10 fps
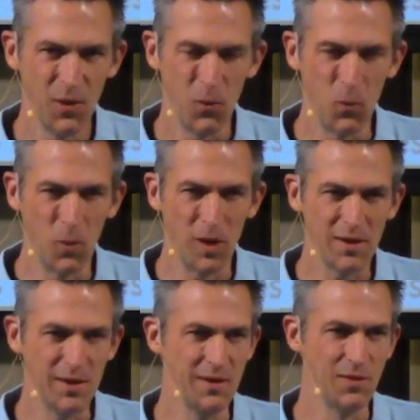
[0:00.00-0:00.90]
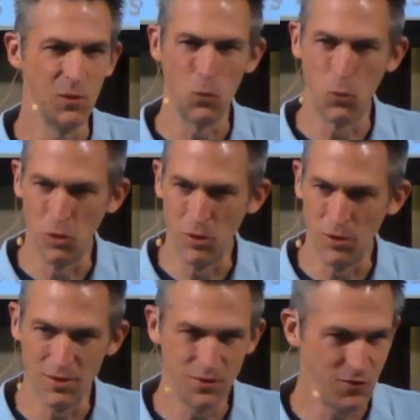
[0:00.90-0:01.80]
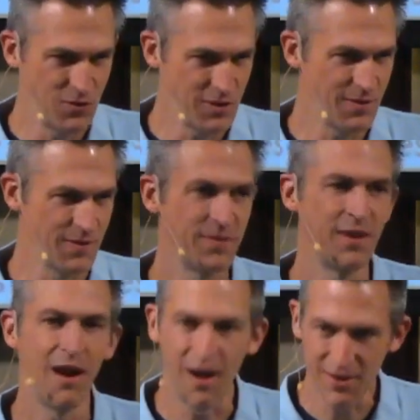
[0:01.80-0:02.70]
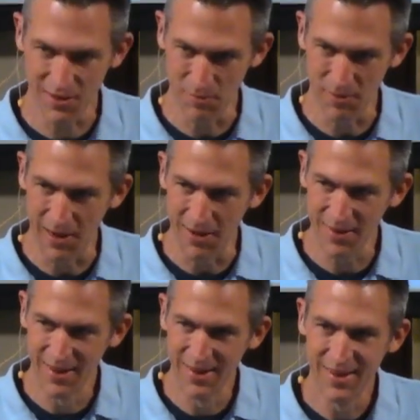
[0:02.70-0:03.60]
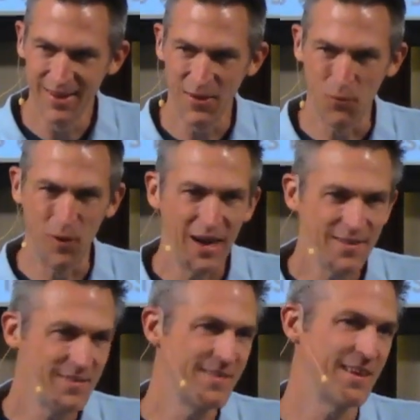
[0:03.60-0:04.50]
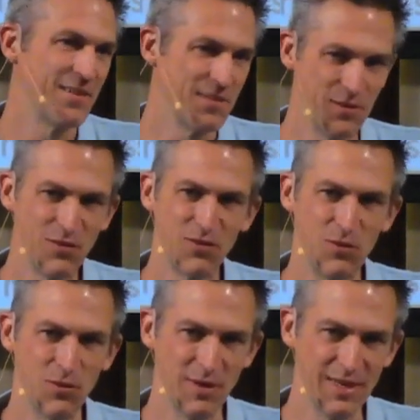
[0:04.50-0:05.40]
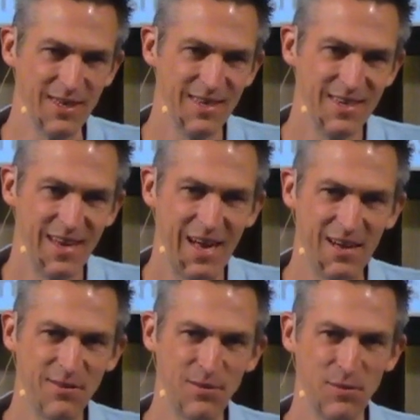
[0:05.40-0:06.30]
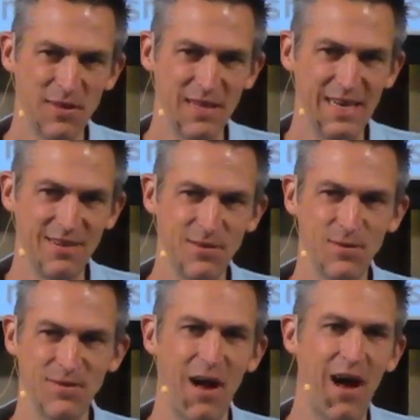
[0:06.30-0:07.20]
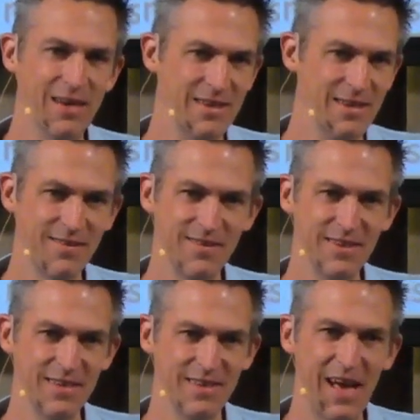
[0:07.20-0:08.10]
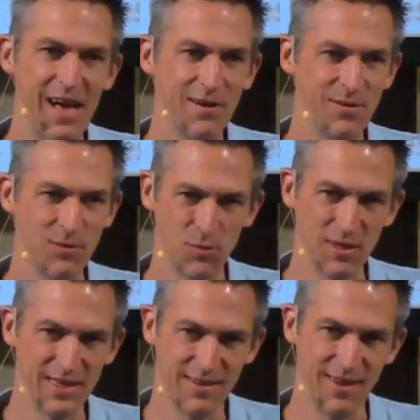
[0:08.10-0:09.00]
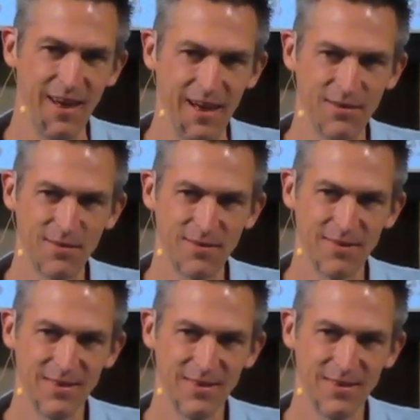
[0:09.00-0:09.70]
What in the world is Jesus talking about? Why is he telling this story? How does it relate to his audience then, and how does it relate to us?